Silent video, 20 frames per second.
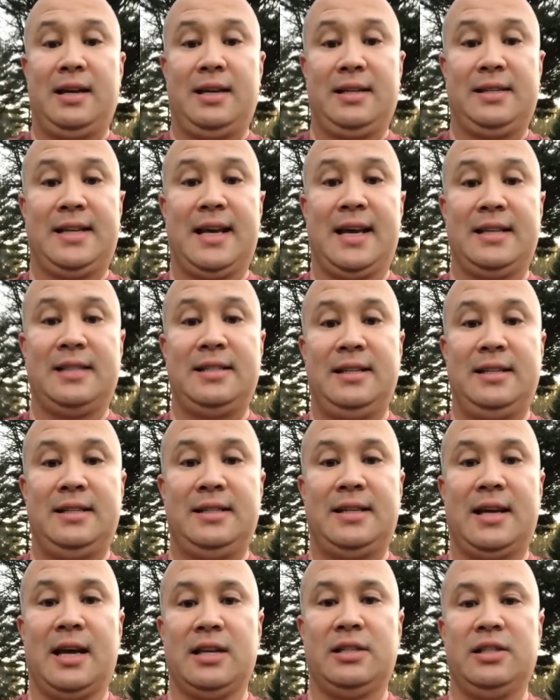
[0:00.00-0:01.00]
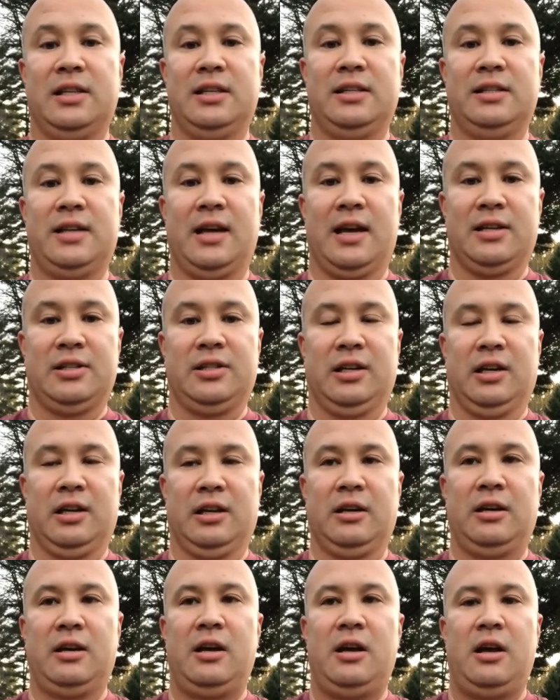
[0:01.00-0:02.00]
Testing, testing, testing.
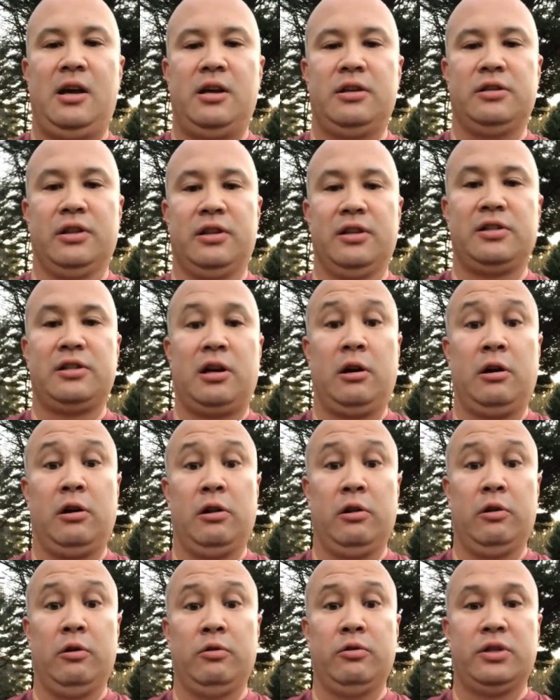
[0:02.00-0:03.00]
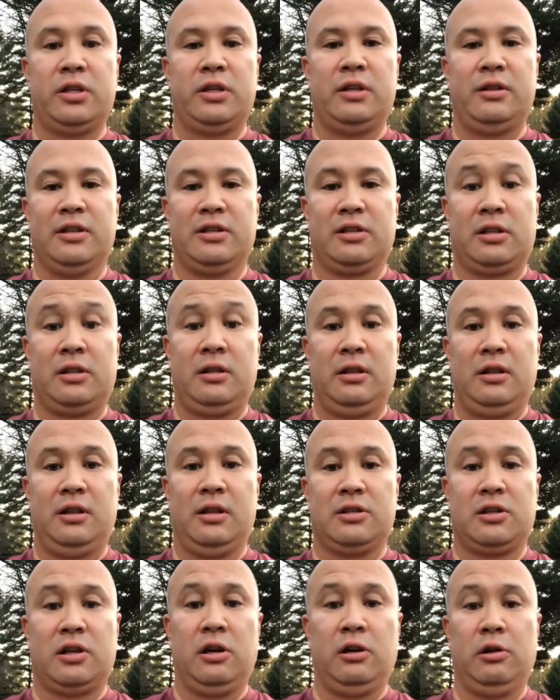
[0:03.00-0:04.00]
So this concludes
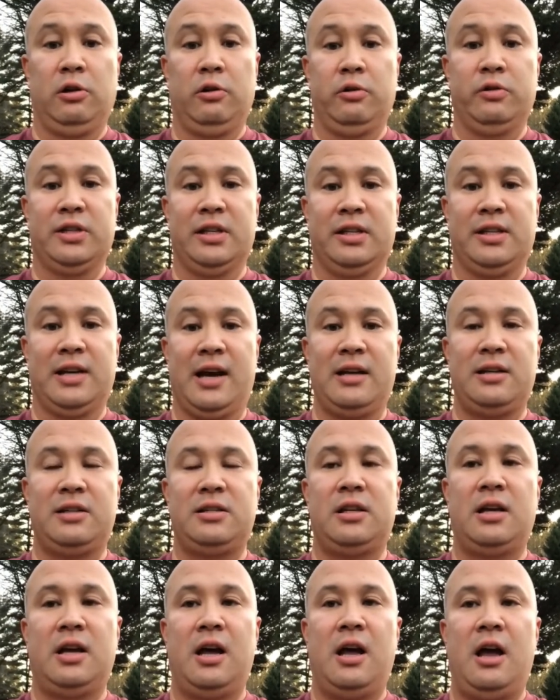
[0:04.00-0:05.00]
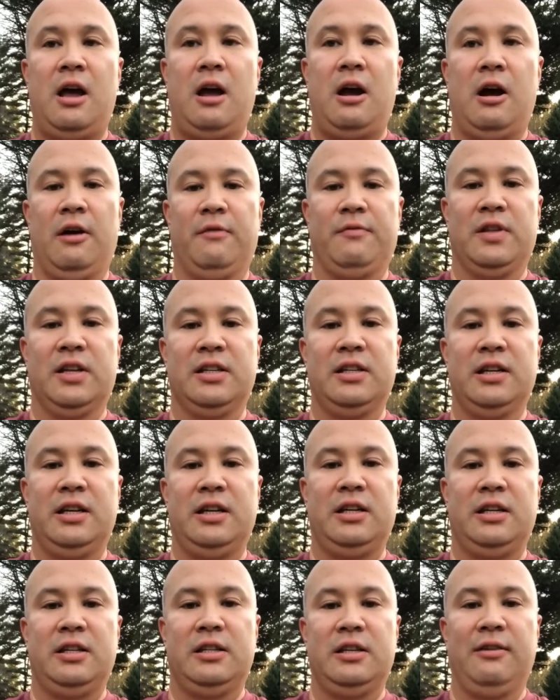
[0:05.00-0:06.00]
the test of the
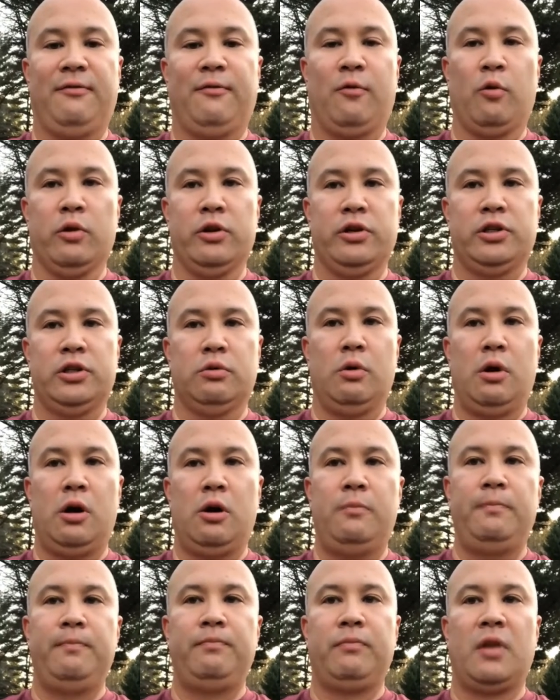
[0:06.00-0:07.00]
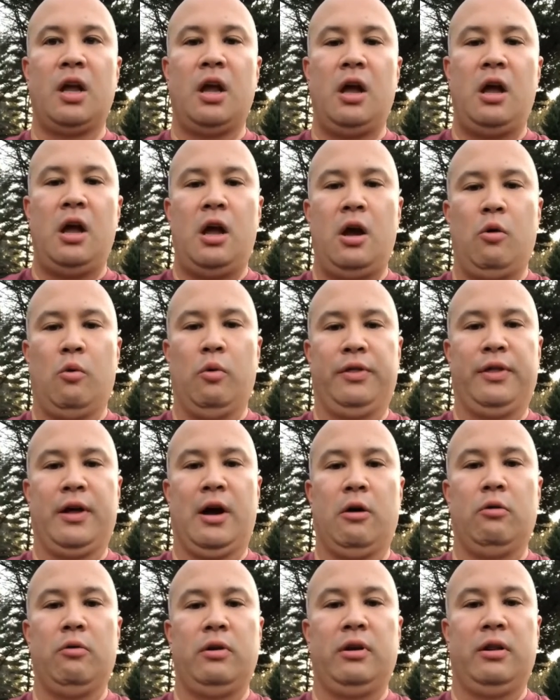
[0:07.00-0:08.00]
Deity D4 Duo
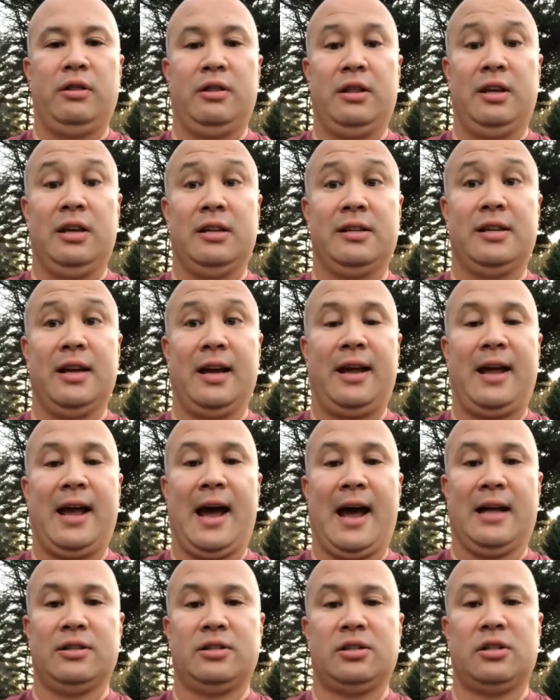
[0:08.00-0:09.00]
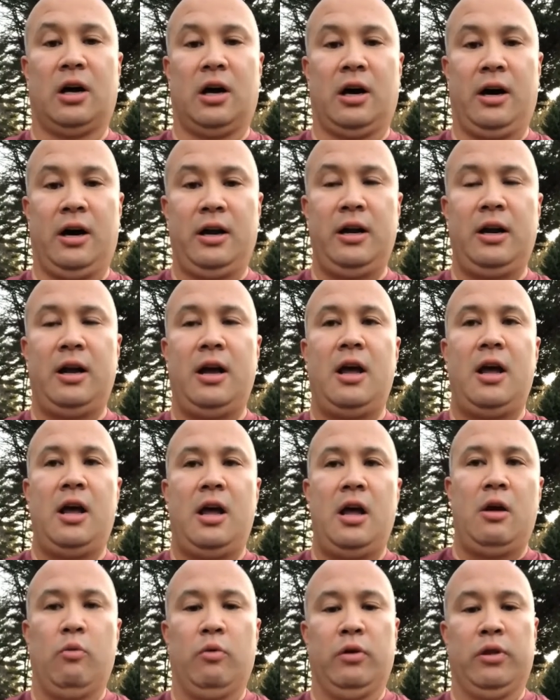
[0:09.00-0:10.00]
without the Deadcats on,
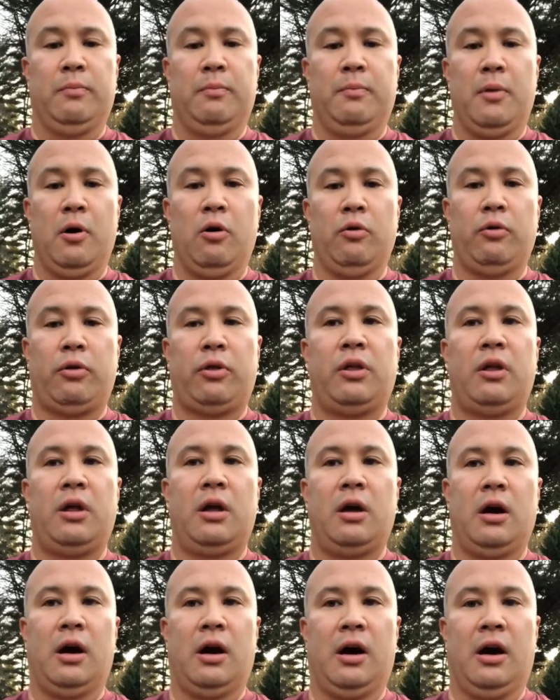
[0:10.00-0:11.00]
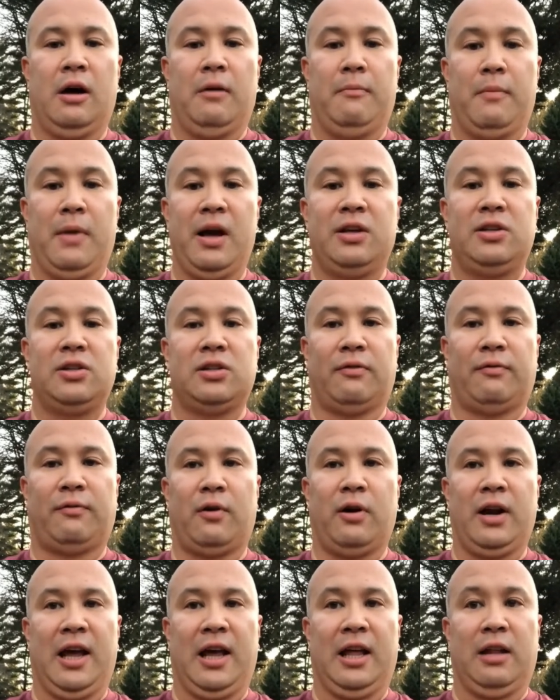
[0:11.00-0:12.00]
with both mics, the
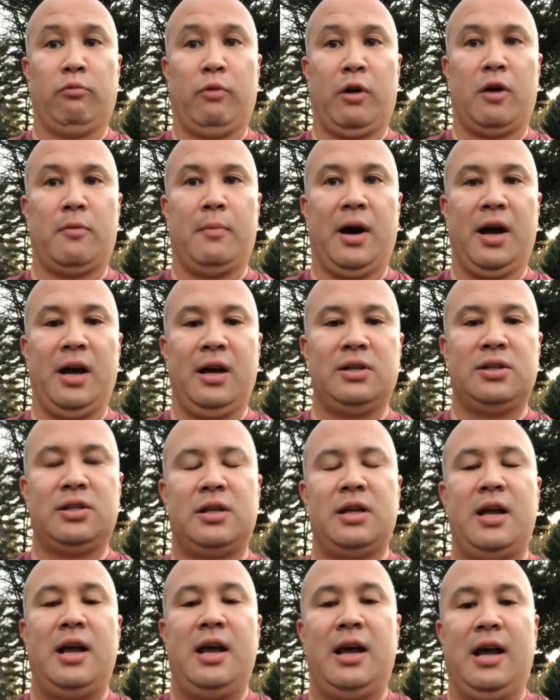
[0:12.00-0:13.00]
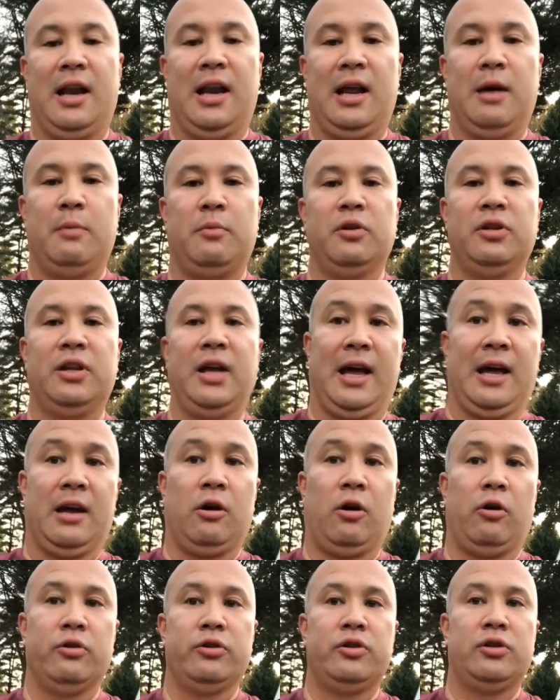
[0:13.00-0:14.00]
front and rear mics enabled, and
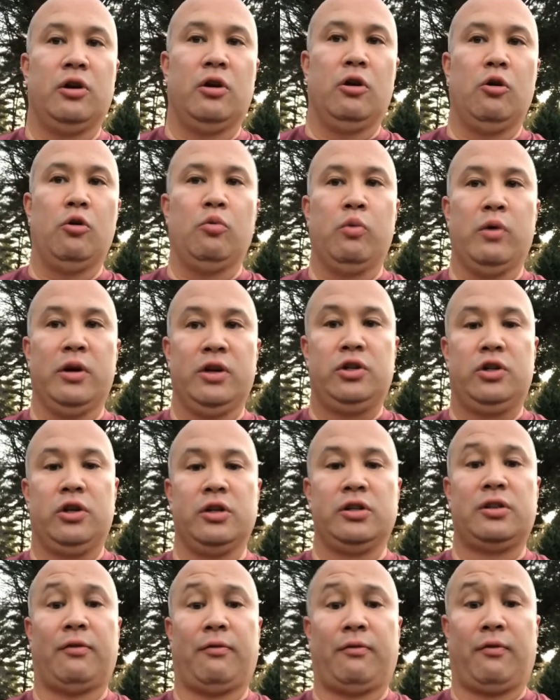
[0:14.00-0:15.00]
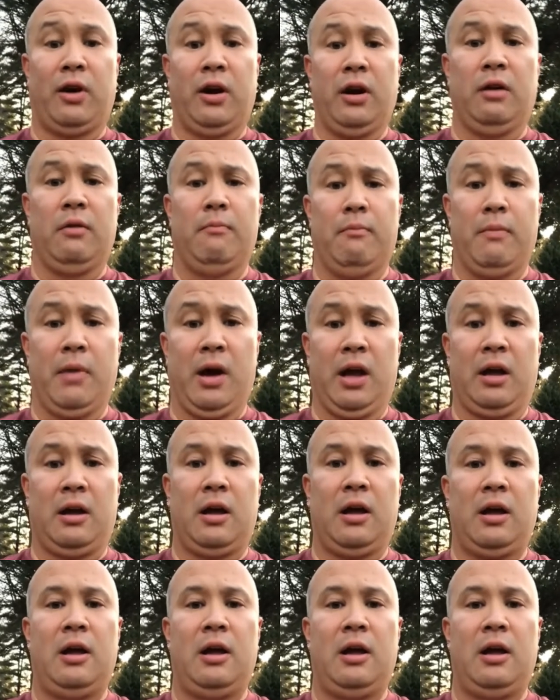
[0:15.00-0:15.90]
also with just the front mic